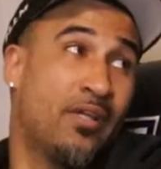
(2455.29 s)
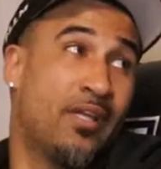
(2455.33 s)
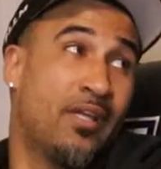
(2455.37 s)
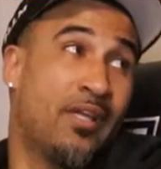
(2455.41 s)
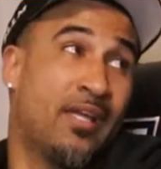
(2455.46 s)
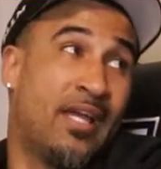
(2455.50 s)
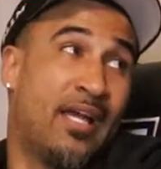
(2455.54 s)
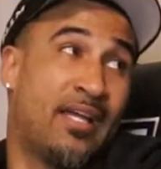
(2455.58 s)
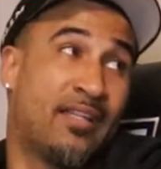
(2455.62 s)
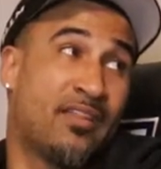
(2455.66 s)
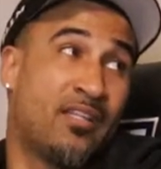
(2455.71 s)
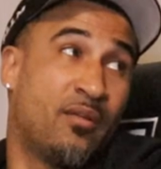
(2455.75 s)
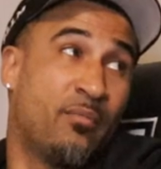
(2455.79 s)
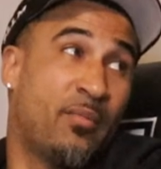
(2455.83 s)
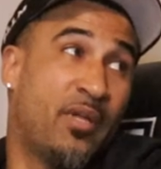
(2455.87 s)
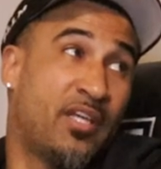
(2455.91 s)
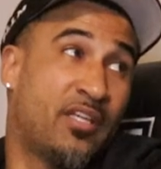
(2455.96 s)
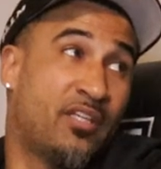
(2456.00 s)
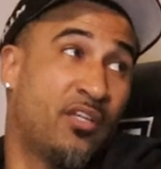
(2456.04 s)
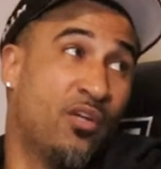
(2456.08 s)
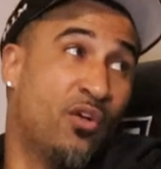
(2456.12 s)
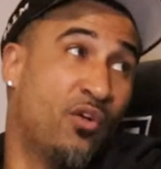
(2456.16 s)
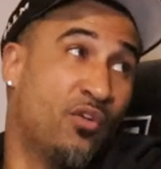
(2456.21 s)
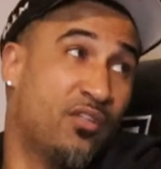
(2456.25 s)
and have to make
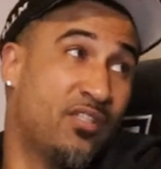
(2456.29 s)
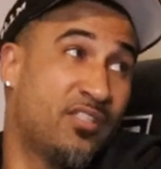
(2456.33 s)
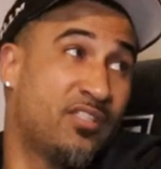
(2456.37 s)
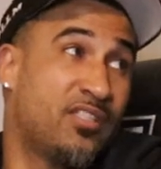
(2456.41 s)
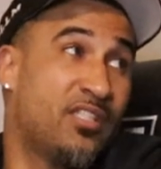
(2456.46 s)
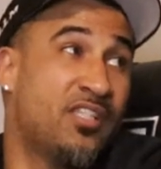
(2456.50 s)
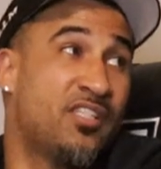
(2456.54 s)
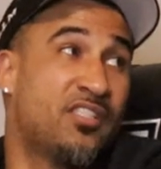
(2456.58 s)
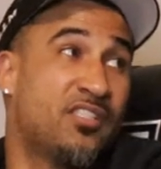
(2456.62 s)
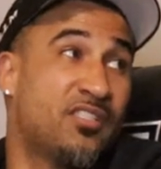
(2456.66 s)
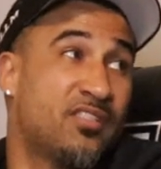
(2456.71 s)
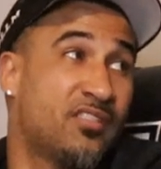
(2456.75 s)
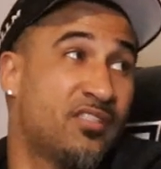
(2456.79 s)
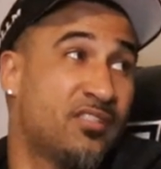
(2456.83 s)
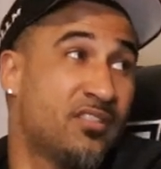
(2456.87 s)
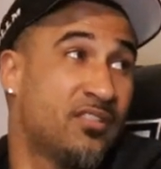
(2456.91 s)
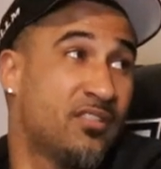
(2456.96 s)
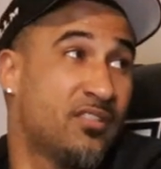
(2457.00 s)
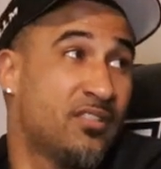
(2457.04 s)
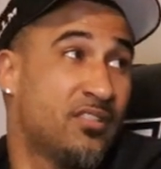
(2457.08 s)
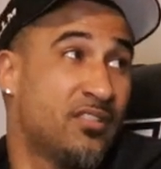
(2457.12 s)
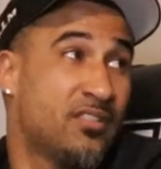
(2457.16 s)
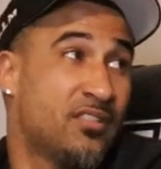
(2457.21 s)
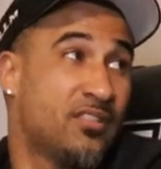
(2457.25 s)
your own decisions. To
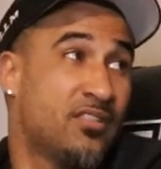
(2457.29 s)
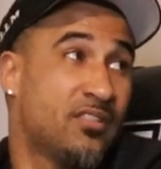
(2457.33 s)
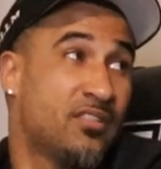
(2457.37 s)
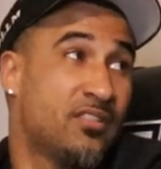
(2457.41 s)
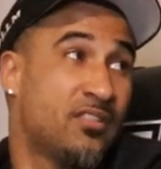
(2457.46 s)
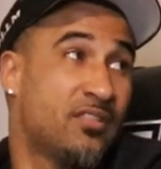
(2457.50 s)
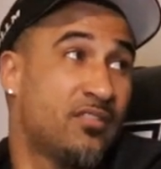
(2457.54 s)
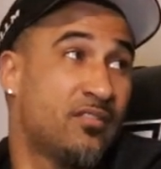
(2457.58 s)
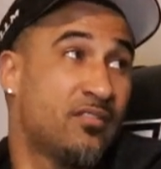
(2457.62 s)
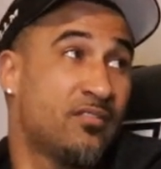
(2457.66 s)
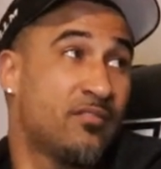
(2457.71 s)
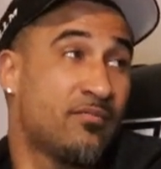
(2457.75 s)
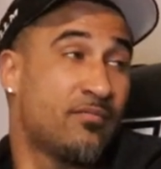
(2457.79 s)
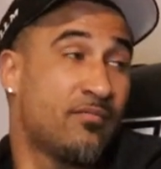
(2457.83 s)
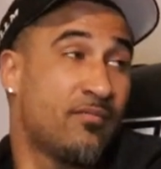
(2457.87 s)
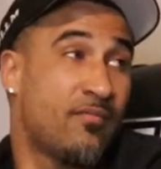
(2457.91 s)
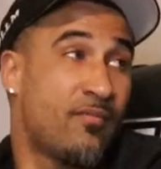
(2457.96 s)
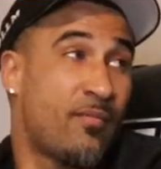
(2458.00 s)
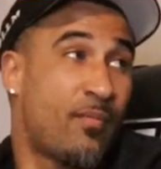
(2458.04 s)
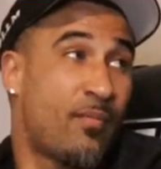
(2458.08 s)
me, bro, that was like the